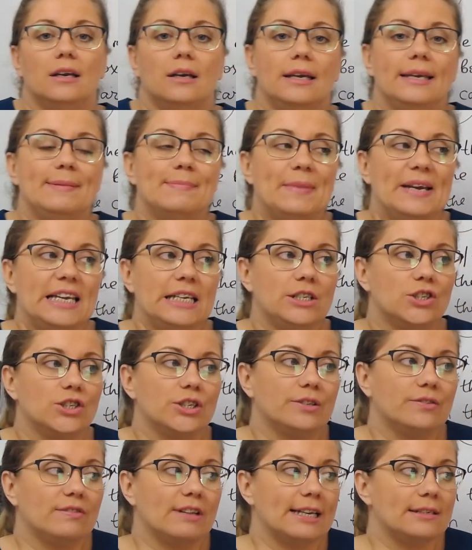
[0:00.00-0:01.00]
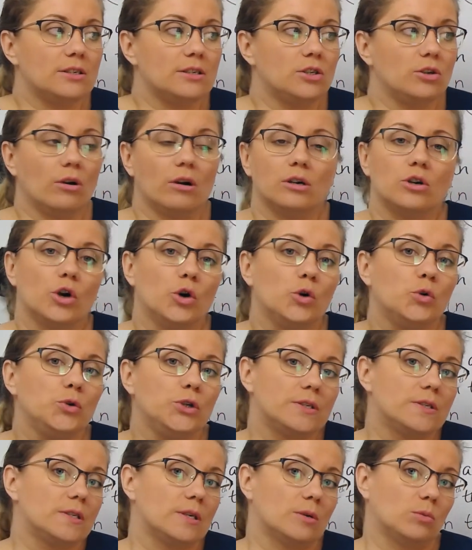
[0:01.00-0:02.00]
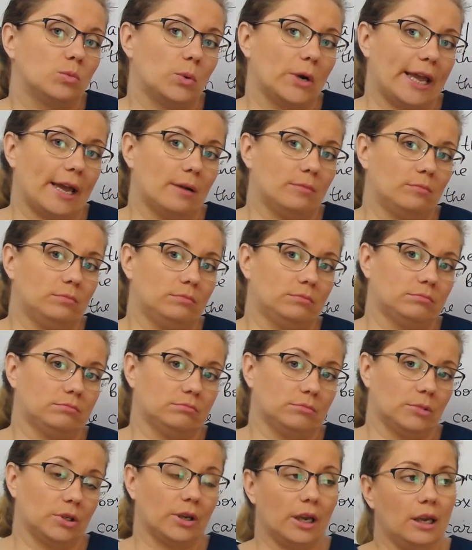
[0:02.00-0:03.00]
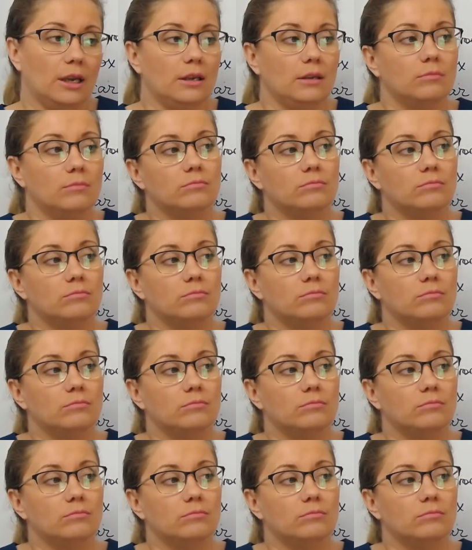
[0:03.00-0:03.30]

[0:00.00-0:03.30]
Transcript: Imagine that you're going somewhere, okay?